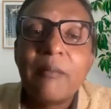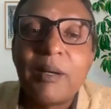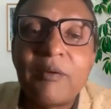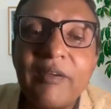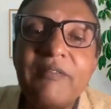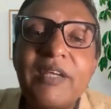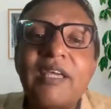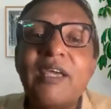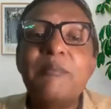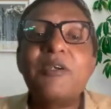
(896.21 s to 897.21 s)
But when we
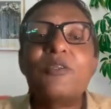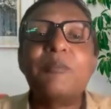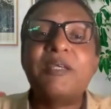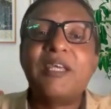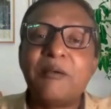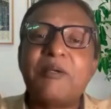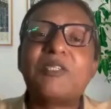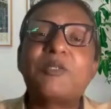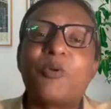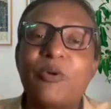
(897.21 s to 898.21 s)
came into the
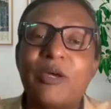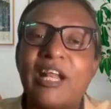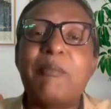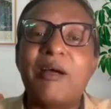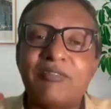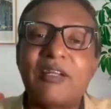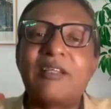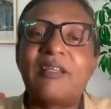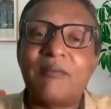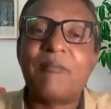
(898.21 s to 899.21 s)
BAMS program after
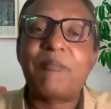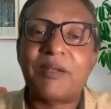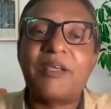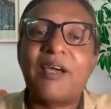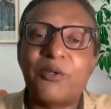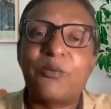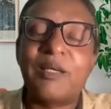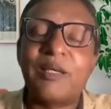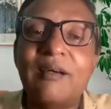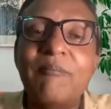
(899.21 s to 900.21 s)
the
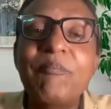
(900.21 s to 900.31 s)
pre-Ayurveda,